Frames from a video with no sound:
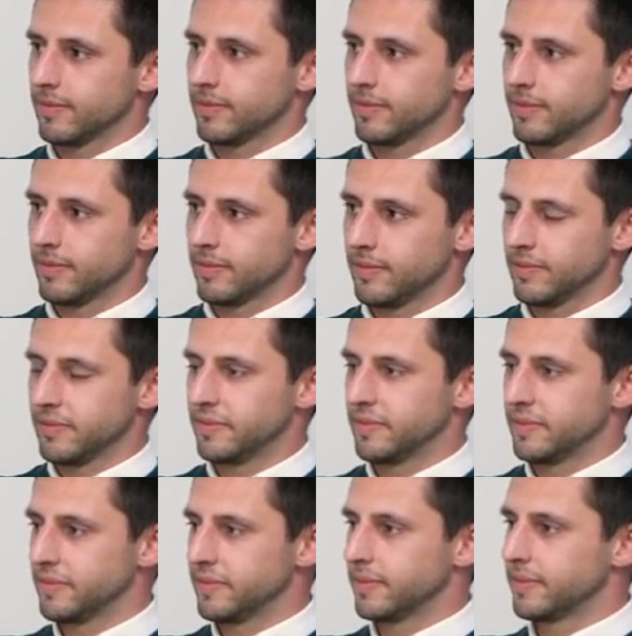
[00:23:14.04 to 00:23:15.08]

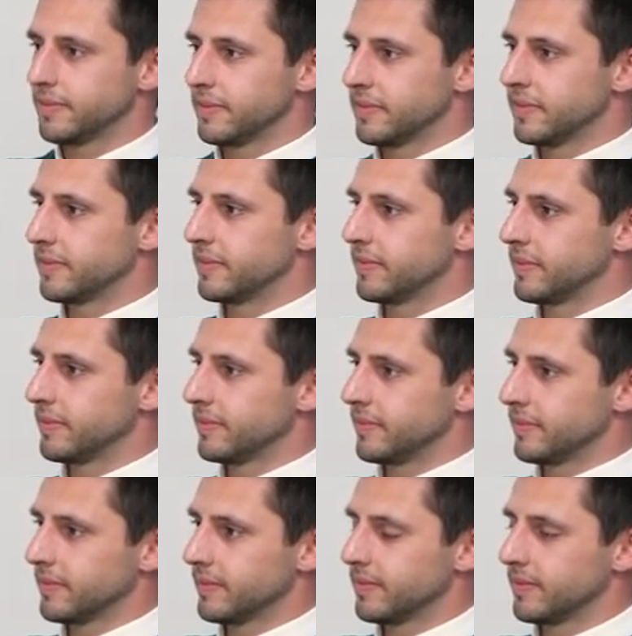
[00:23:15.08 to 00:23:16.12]

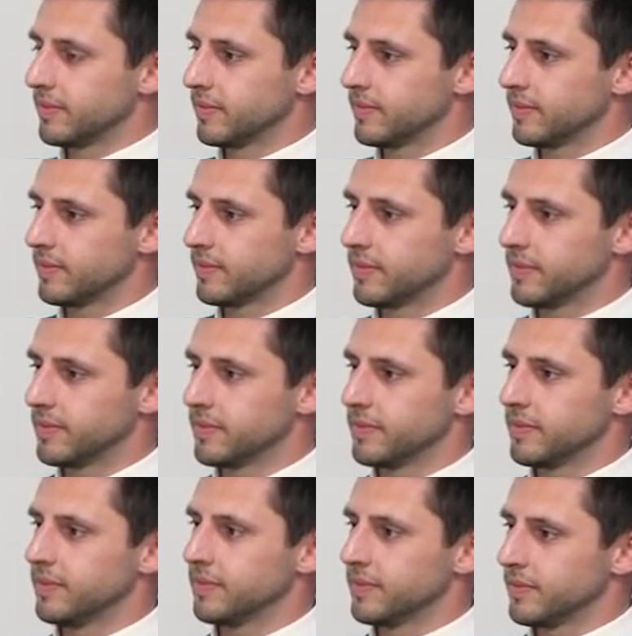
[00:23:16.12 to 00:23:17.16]
(silent)